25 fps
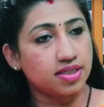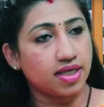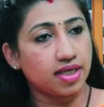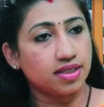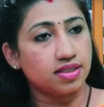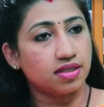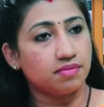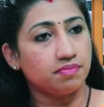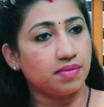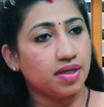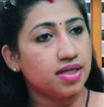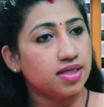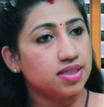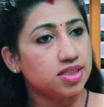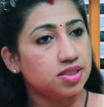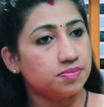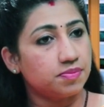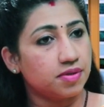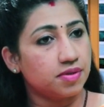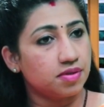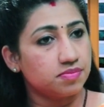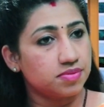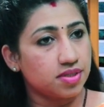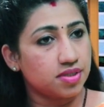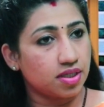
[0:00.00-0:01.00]
the egg, the million
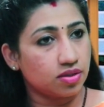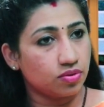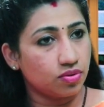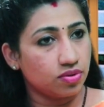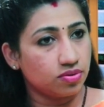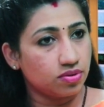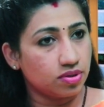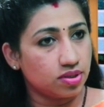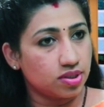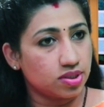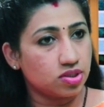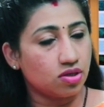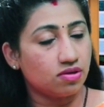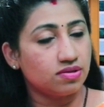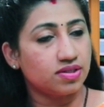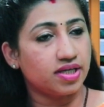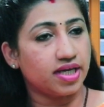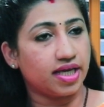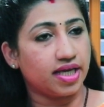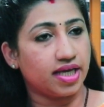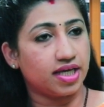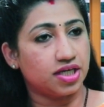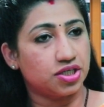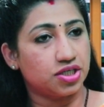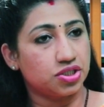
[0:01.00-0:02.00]
sperms are going to dissolve
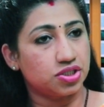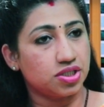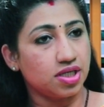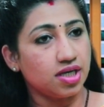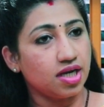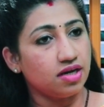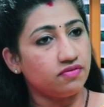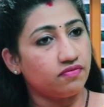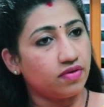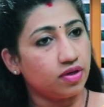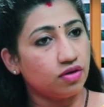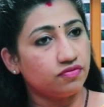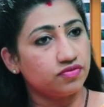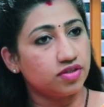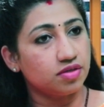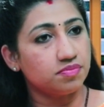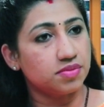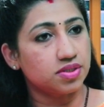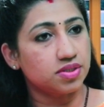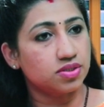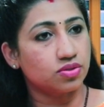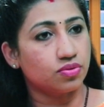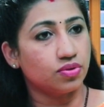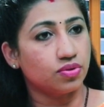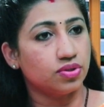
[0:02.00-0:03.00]
the eggshell and one of them
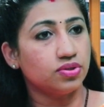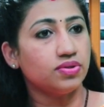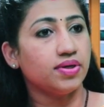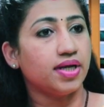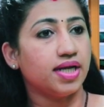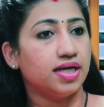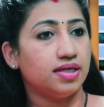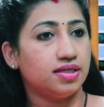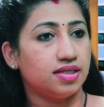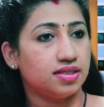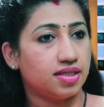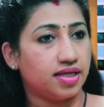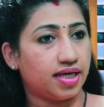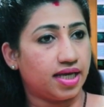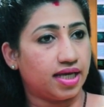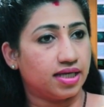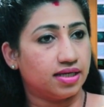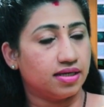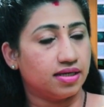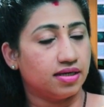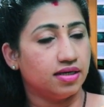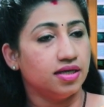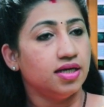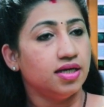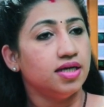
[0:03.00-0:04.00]
is going to enter the egg.